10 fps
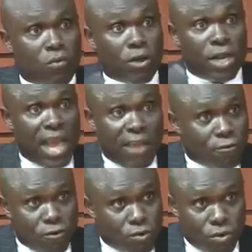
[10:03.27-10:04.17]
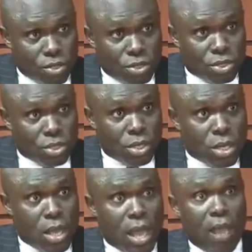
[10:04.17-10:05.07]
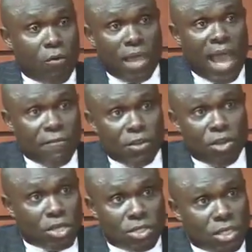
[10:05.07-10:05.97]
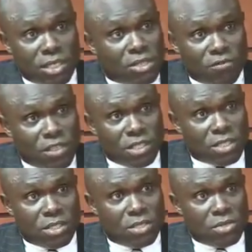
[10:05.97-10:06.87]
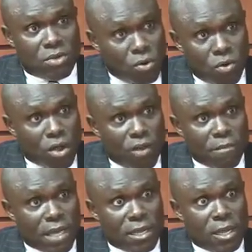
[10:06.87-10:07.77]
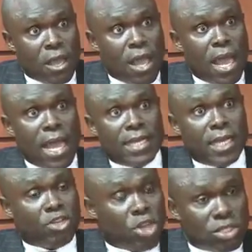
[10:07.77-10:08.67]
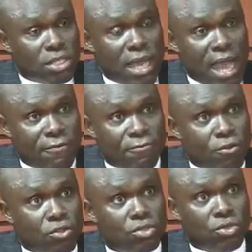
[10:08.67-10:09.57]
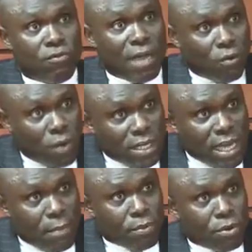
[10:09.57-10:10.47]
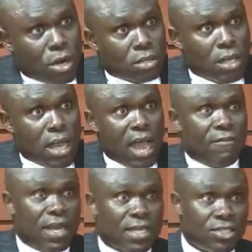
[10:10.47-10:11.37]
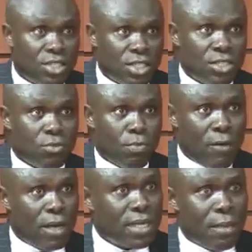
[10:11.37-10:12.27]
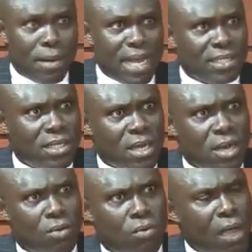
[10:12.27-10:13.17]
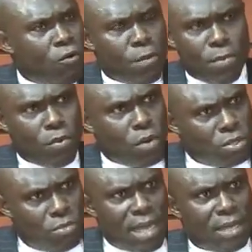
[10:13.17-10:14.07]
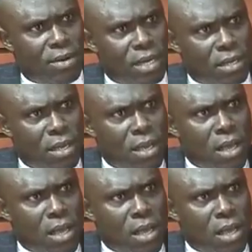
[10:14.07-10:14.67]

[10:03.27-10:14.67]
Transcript: we've already have good roads, and we have industry in each of this local government, and the industry have road to evacuate their product, have electricity to power their plant, why would people want to migrate?